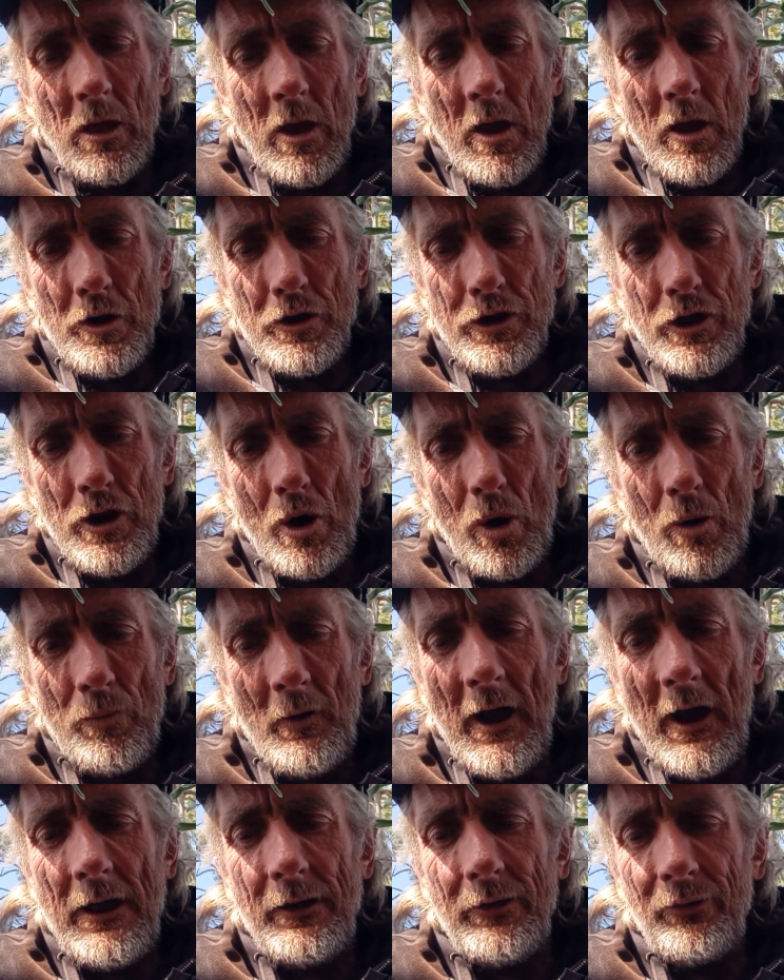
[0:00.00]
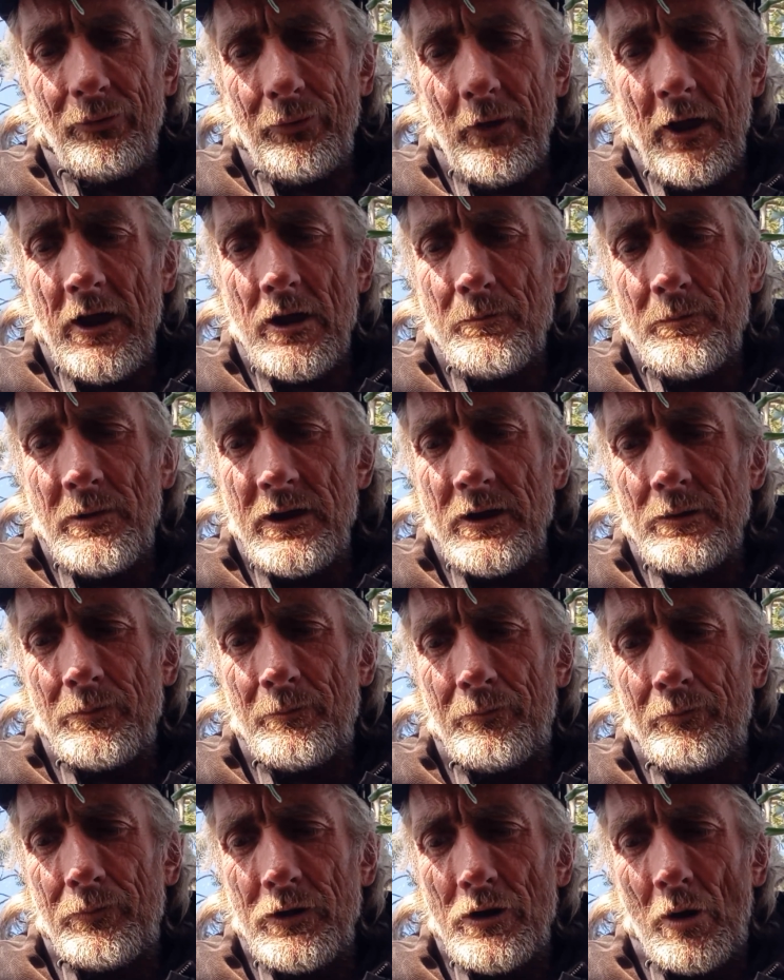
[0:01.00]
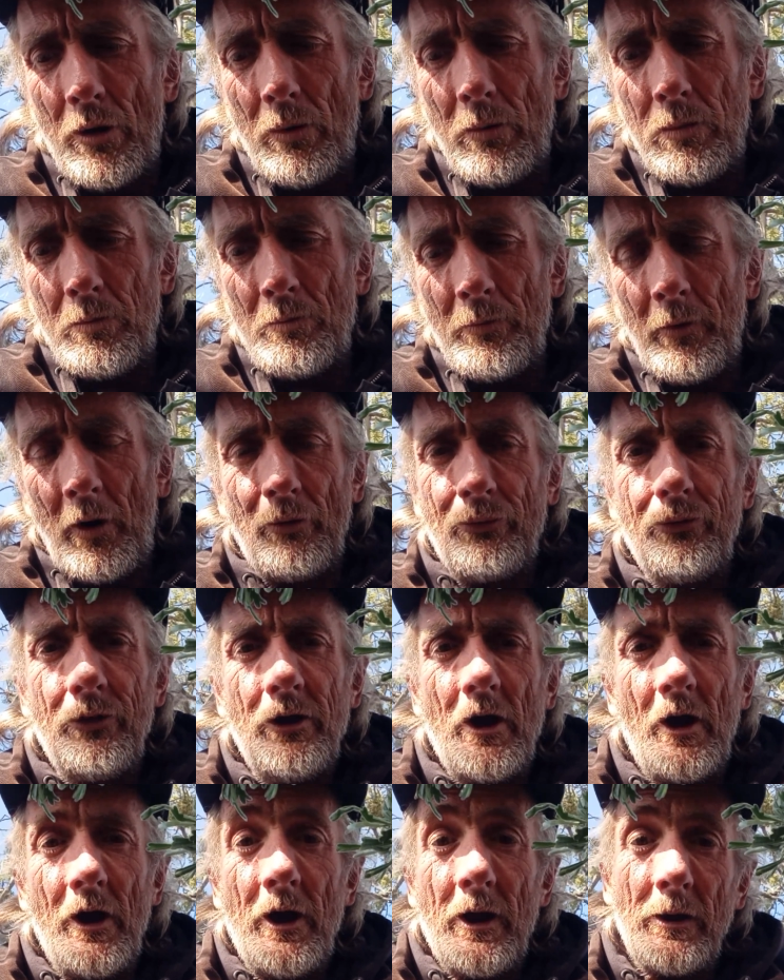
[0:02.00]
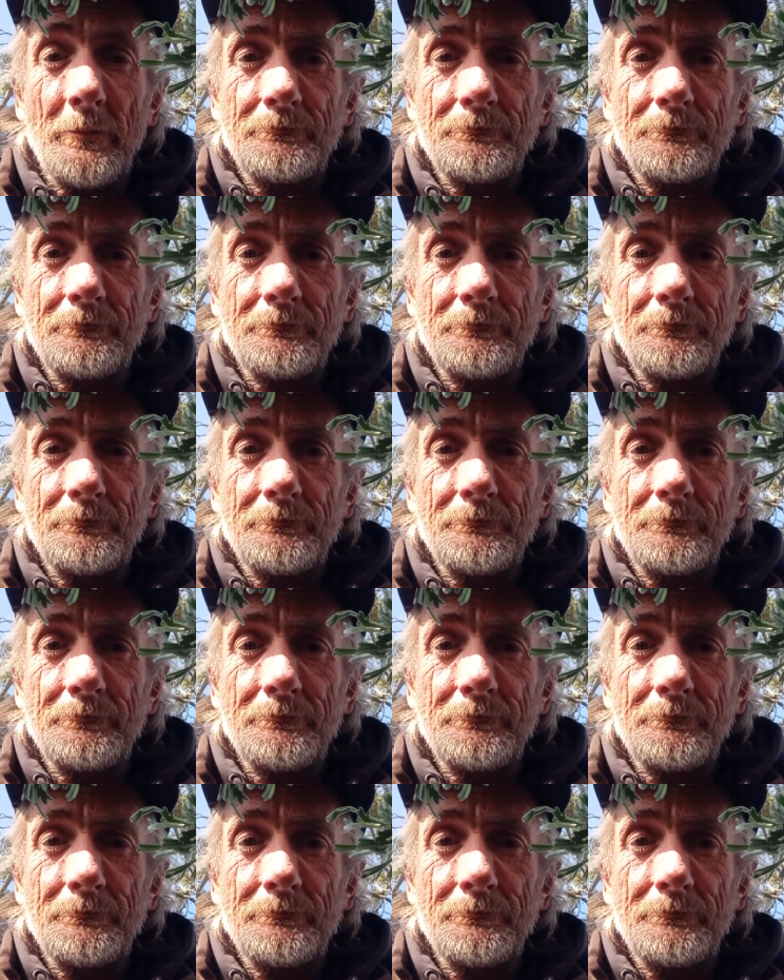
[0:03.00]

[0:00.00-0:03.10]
You know, if I had to say it'd be, you know, our CIA.